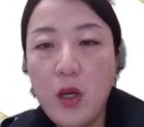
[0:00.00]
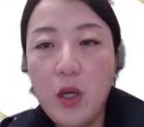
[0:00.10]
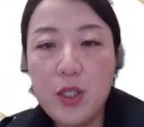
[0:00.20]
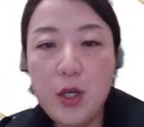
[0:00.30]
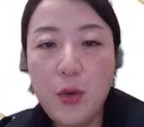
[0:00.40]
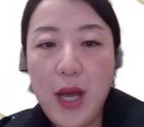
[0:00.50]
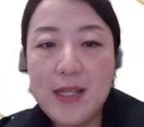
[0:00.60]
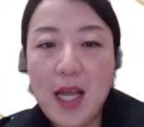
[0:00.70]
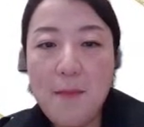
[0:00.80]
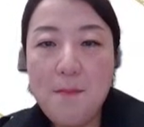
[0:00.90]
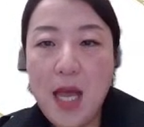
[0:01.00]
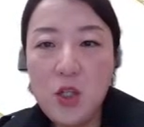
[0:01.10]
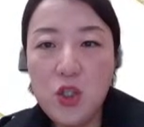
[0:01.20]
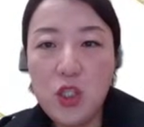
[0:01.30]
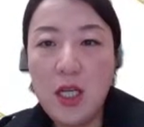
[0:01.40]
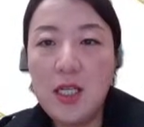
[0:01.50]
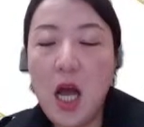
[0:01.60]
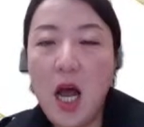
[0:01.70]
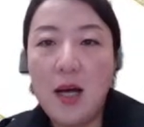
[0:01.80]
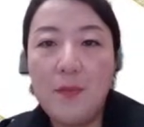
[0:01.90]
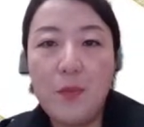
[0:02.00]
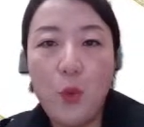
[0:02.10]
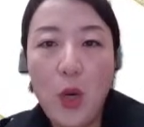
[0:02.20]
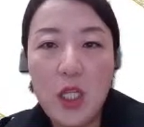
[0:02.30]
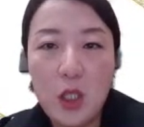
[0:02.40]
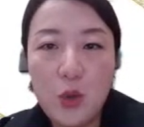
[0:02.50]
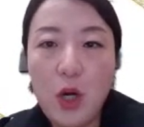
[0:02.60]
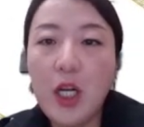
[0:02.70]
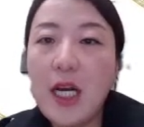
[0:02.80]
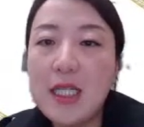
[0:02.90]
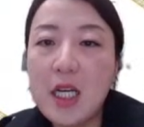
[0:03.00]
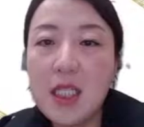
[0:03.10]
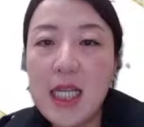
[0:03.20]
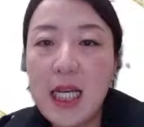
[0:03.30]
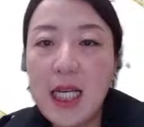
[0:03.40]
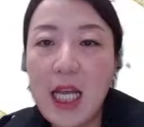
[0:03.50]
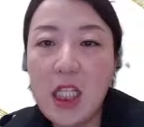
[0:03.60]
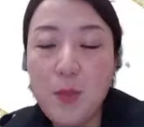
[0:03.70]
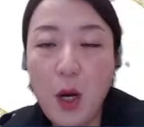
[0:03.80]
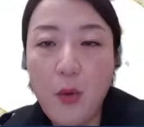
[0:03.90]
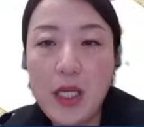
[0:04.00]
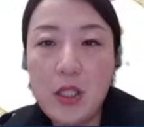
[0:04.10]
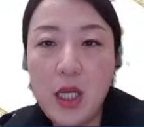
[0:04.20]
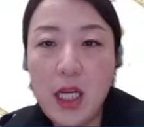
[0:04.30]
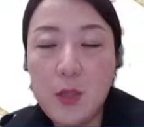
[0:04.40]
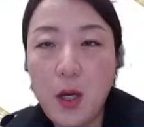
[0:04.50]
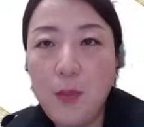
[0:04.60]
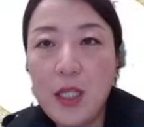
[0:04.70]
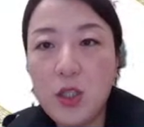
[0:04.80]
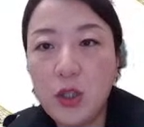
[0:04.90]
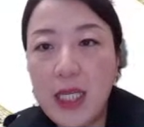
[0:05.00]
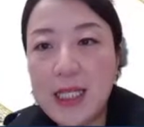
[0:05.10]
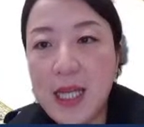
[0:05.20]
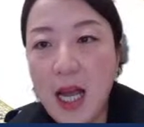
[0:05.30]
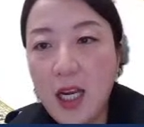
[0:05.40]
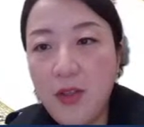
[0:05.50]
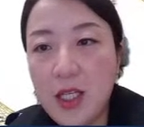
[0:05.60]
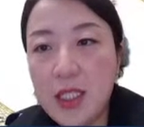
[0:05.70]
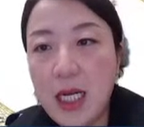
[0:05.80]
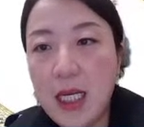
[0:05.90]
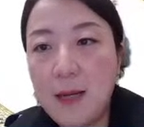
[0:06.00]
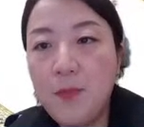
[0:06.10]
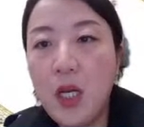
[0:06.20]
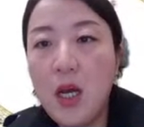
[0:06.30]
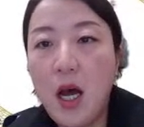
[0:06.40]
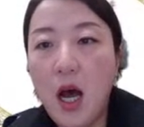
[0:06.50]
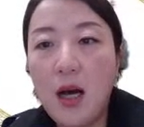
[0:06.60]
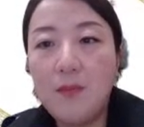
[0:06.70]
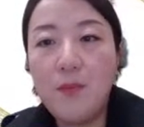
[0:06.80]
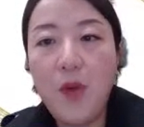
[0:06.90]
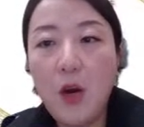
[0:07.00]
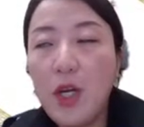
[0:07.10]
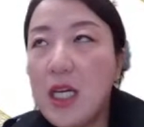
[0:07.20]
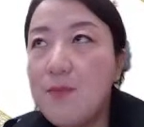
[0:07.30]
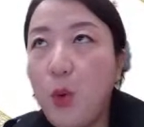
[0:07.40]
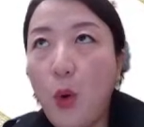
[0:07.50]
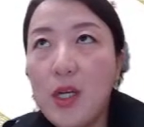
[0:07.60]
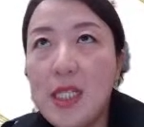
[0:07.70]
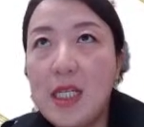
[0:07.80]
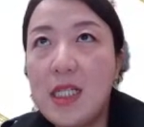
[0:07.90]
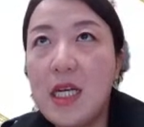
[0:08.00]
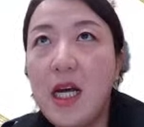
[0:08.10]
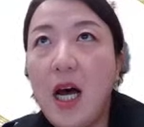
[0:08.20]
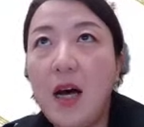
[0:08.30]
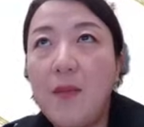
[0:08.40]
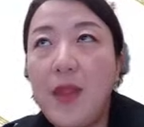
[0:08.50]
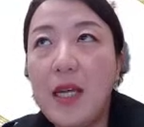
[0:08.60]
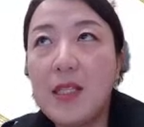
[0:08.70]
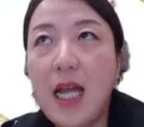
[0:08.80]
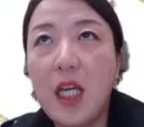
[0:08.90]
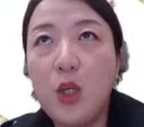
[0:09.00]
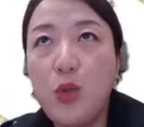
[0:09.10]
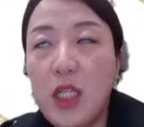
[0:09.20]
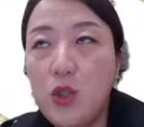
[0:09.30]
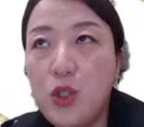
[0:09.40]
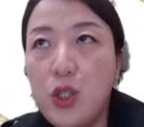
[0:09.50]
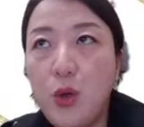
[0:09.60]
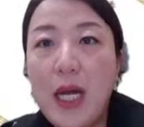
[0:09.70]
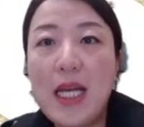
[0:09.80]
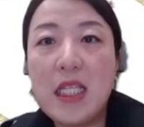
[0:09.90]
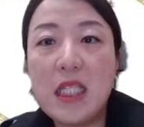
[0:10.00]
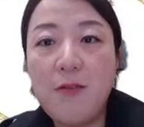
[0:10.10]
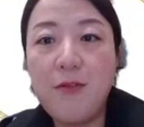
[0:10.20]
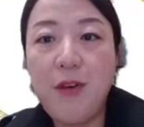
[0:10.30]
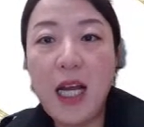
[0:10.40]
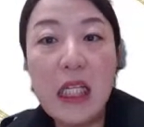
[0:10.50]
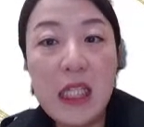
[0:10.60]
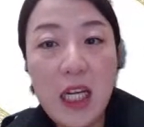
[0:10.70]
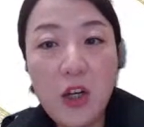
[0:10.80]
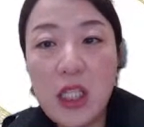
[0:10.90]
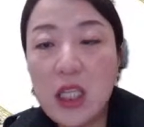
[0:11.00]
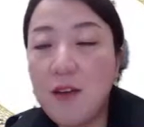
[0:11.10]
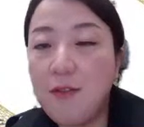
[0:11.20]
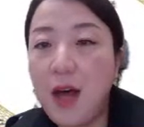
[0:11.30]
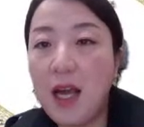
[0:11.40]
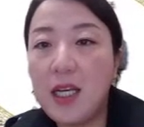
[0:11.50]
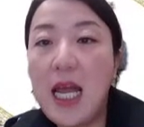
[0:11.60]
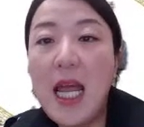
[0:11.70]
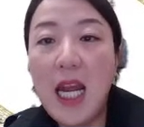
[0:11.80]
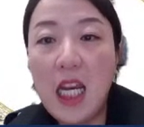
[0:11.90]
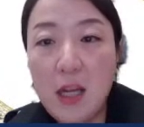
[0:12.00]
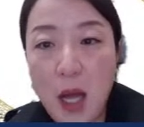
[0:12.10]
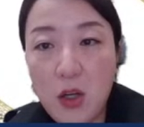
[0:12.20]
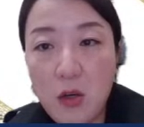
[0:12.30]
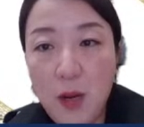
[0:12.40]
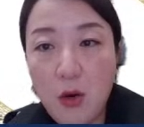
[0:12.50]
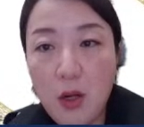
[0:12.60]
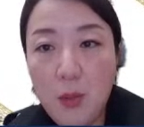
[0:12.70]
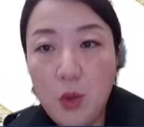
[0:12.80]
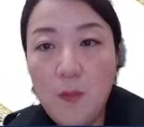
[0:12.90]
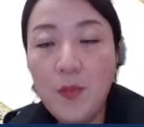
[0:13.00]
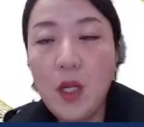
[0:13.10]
So as I mentioned, when you are conducting experimental design of the study, very important things that you need to do is clearly define independent variable